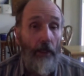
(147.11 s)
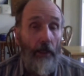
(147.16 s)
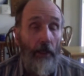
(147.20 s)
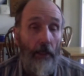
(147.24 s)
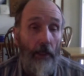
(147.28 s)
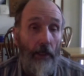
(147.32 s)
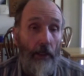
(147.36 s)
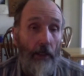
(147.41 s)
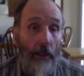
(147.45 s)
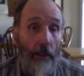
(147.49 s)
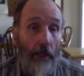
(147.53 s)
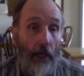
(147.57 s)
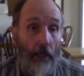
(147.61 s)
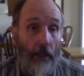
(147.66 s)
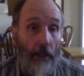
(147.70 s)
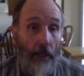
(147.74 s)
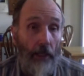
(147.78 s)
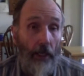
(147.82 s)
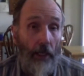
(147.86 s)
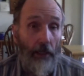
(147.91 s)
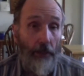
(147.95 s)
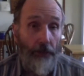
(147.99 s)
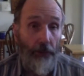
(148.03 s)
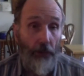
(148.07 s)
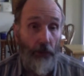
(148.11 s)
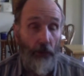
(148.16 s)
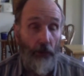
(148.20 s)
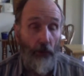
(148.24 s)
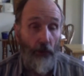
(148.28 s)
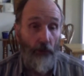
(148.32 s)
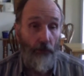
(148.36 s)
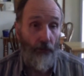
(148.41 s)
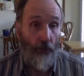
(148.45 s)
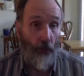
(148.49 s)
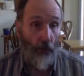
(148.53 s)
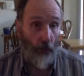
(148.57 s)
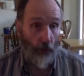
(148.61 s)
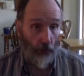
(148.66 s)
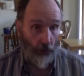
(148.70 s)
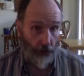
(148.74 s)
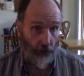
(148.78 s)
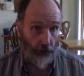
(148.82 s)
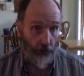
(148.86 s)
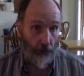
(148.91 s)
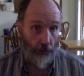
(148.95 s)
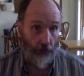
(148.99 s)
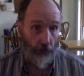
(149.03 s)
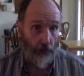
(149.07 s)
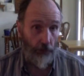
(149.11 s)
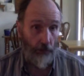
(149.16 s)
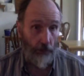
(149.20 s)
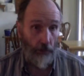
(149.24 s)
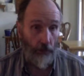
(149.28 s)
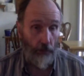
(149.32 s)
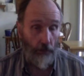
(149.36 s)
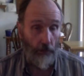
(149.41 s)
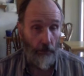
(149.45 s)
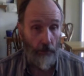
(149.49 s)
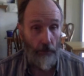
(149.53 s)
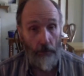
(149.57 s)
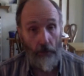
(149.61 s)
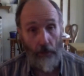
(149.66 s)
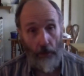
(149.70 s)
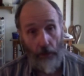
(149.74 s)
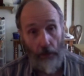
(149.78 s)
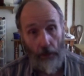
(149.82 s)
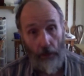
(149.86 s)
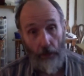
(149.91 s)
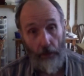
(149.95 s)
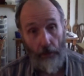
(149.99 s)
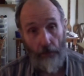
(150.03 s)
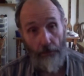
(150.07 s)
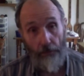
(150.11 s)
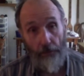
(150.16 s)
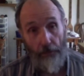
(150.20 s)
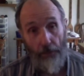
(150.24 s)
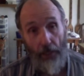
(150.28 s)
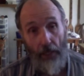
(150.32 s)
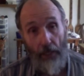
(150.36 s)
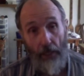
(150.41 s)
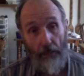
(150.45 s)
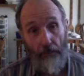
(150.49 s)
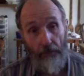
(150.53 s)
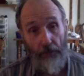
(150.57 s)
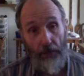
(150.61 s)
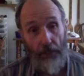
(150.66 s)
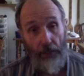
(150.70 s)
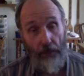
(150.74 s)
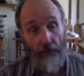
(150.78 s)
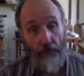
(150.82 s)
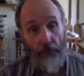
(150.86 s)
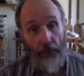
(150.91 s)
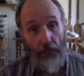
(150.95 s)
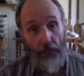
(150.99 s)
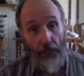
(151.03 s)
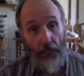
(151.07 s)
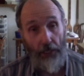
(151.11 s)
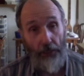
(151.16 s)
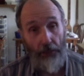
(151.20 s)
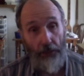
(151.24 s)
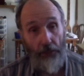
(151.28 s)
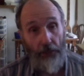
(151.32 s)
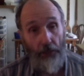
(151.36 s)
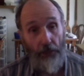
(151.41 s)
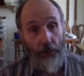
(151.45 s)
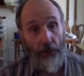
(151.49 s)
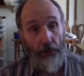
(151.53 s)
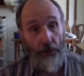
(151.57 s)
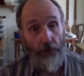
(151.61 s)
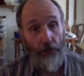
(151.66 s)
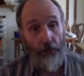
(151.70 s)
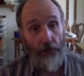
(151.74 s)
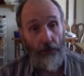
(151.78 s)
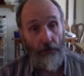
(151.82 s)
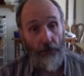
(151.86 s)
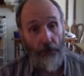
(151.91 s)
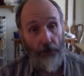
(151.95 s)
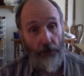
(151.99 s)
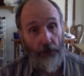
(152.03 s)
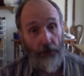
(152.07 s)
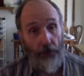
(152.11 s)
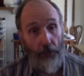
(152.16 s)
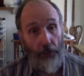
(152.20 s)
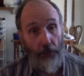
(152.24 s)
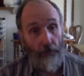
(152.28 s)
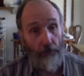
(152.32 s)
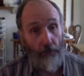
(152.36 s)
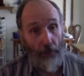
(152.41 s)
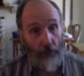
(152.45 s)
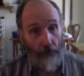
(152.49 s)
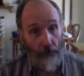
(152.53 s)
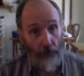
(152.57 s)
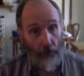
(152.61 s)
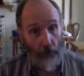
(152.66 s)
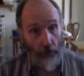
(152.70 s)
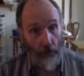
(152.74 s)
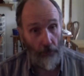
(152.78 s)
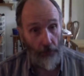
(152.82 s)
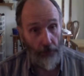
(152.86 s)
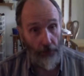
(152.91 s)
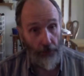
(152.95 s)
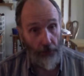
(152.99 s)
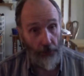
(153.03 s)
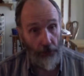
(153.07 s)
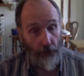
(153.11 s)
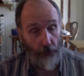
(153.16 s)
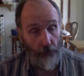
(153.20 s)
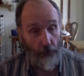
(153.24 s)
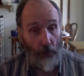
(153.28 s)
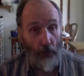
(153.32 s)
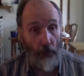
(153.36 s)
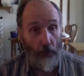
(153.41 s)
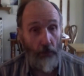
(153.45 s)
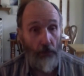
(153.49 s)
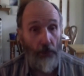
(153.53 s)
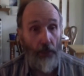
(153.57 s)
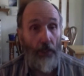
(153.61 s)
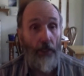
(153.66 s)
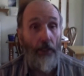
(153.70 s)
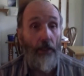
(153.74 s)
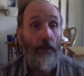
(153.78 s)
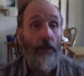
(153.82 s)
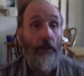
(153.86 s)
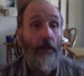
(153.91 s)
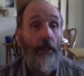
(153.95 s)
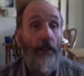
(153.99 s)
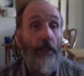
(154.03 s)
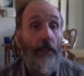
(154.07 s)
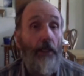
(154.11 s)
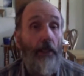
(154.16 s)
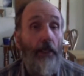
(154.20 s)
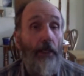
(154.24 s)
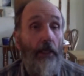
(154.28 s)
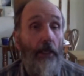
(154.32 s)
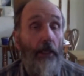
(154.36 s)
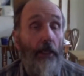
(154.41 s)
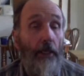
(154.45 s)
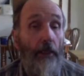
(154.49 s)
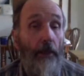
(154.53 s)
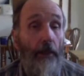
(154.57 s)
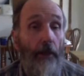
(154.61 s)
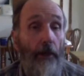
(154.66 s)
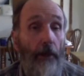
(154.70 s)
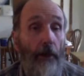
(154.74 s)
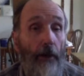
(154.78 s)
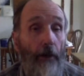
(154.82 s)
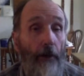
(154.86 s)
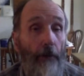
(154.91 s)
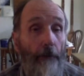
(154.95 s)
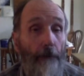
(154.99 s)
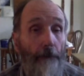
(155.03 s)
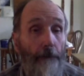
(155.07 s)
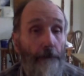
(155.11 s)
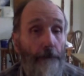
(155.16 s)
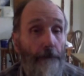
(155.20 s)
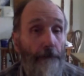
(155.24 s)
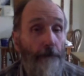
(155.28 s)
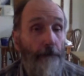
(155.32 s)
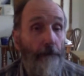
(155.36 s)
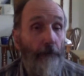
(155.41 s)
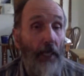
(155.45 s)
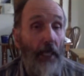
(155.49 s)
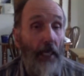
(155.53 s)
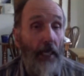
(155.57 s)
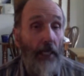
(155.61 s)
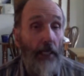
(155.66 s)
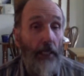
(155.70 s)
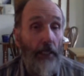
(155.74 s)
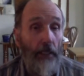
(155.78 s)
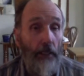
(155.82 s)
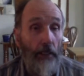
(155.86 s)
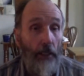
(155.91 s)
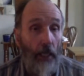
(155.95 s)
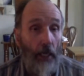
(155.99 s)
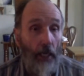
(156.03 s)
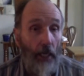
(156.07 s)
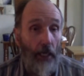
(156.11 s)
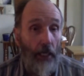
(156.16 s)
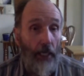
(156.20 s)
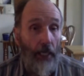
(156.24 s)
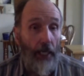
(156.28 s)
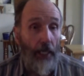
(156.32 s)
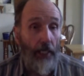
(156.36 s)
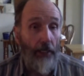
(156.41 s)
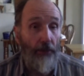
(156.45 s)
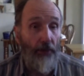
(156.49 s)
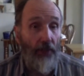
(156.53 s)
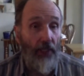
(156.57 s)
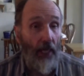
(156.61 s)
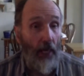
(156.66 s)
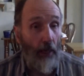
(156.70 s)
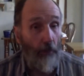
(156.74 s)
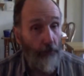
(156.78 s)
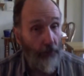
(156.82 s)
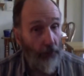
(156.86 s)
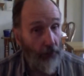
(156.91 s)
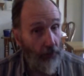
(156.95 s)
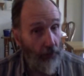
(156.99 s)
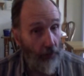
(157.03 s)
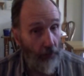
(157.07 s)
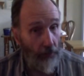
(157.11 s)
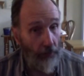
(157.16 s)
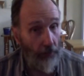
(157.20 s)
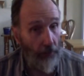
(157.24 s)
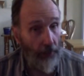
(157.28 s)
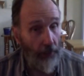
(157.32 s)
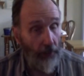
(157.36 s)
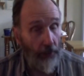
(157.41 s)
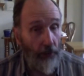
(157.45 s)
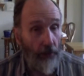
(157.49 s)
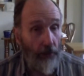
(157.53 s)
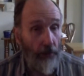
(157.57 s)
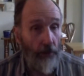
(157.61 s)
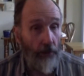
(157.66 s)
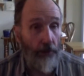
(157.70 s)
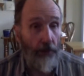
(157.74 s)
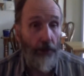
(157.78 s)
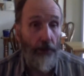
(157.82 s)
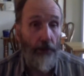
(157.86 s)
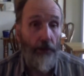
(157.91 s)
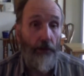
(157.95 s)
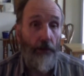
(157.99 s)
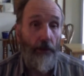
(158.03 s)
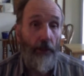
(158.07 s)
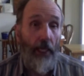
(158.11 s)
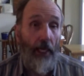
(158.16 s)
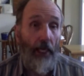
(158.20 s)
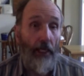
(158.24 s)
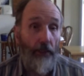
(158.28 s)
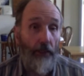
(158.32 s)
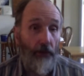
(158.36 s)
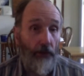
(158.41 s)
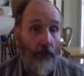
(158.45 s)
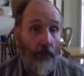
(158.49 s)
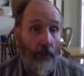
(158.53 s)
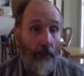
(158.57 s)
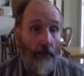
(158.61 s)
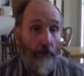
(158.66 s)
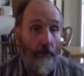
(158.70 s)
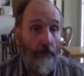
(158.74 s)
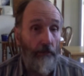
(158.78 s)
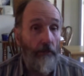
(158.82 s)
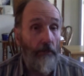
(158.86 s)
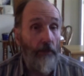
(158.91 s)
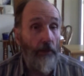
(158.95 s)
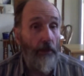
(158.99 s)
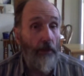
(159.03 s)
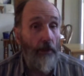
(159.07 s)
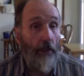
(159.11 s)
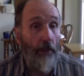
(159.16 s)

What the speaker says: and I had the good fortune to have an invitation to the University of Buffalo, and he spoke there, and I had the opportunity to ask him